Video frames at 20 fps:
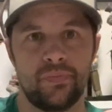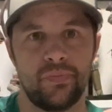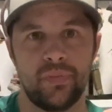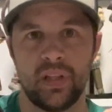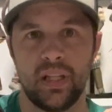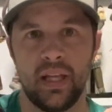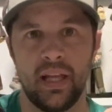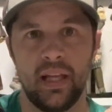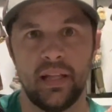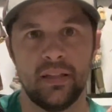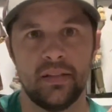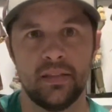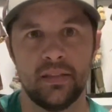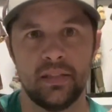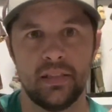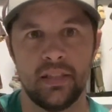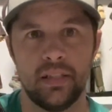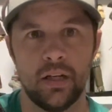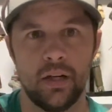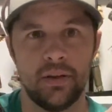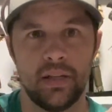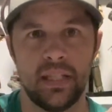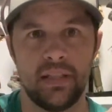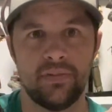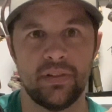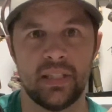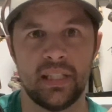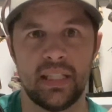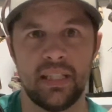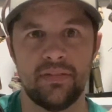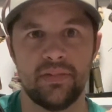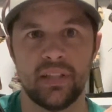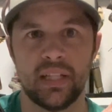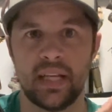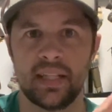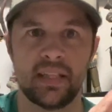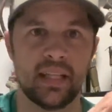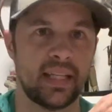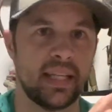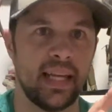and even like
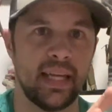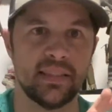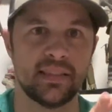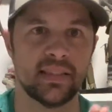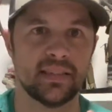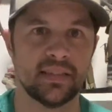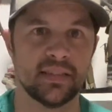the cases